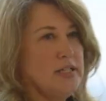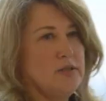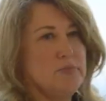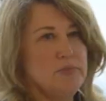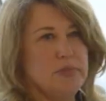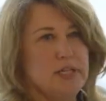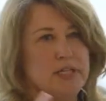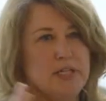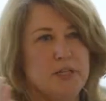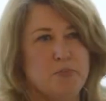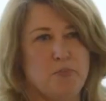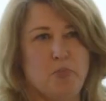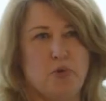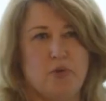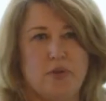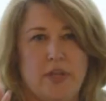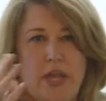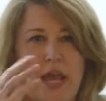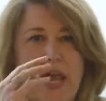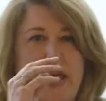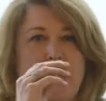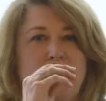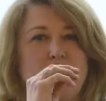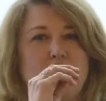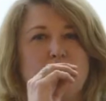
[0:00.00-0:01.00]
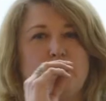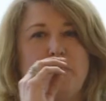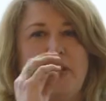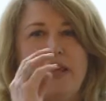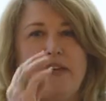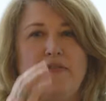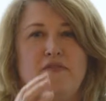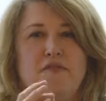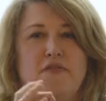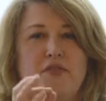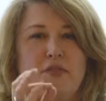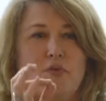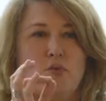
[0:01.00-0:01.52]
somebody to put their hand up
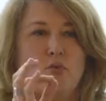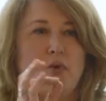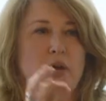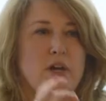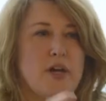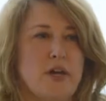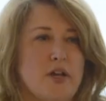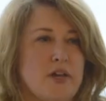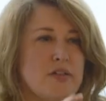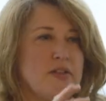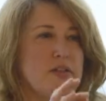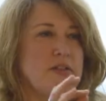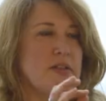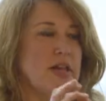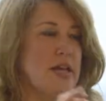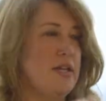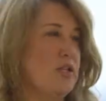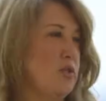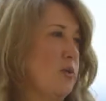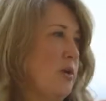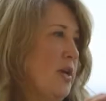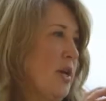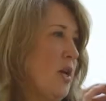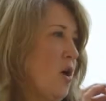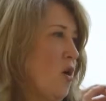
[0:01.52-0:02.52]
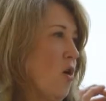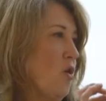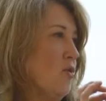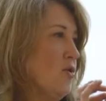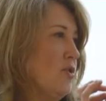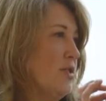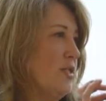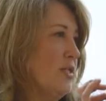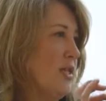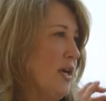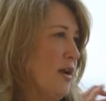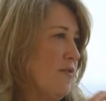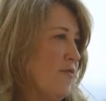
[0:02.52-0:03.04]
if the work that they're doing
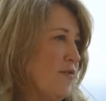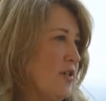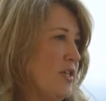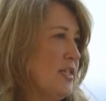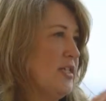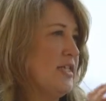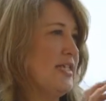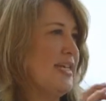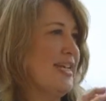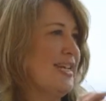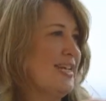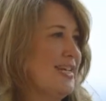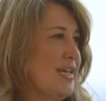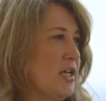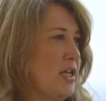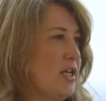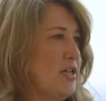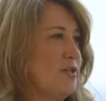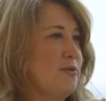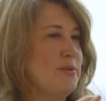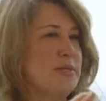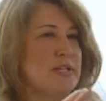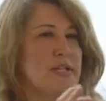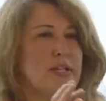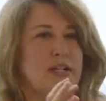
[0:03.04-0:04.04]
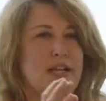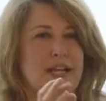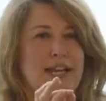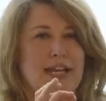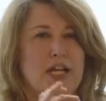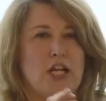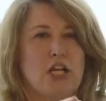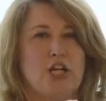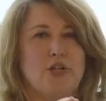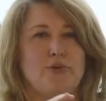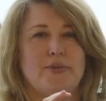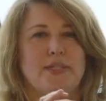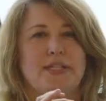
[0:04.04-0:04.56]
on diversity and
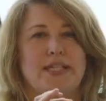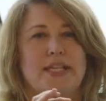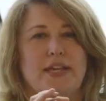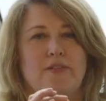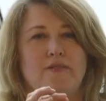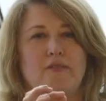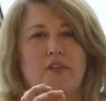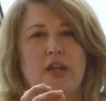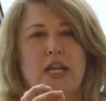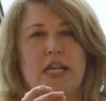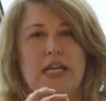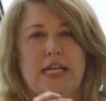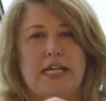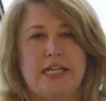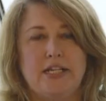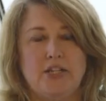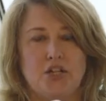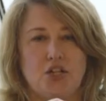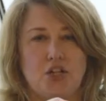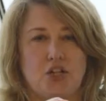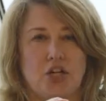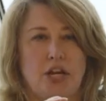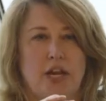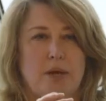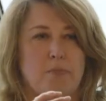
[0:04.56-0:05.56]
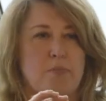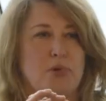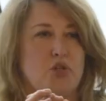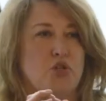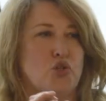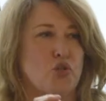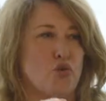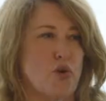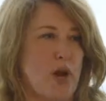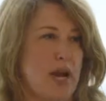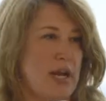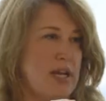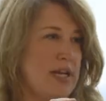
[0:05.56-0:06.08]
inclusive leadership
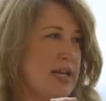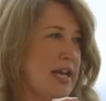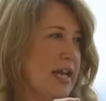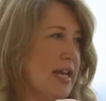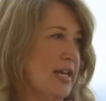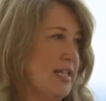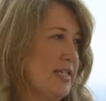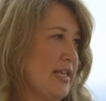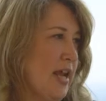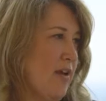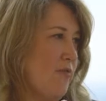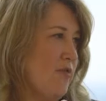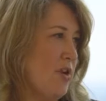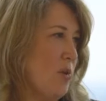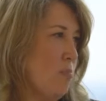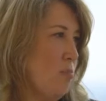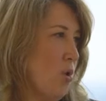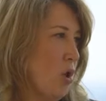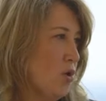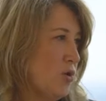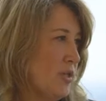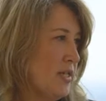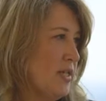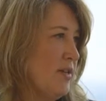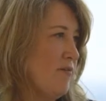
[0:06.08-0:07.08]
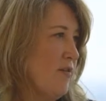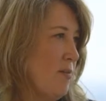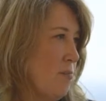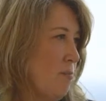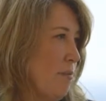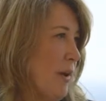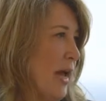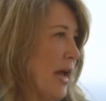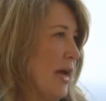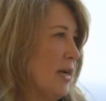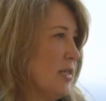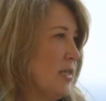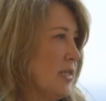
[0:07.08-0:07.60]
training is having a positive
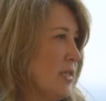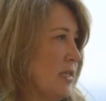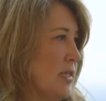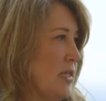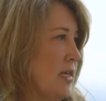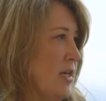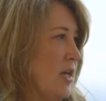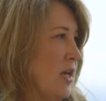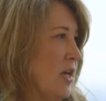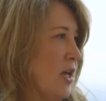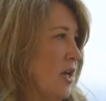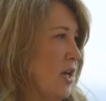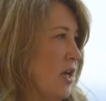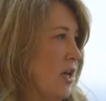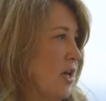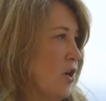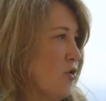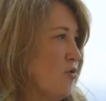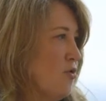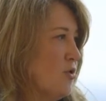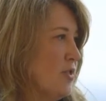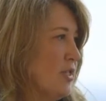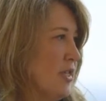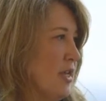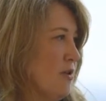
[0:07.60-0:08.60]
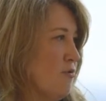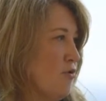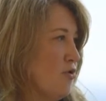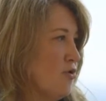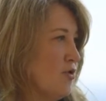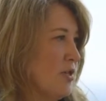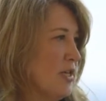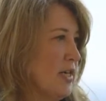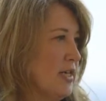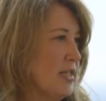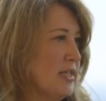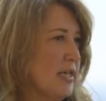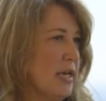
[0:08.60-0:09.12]
impact across their
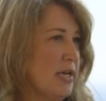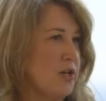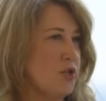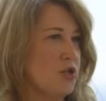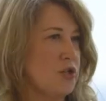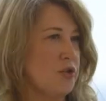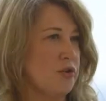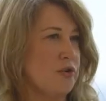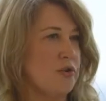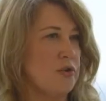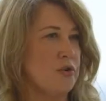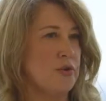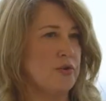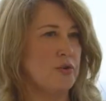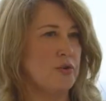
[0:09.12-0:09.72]
organisation.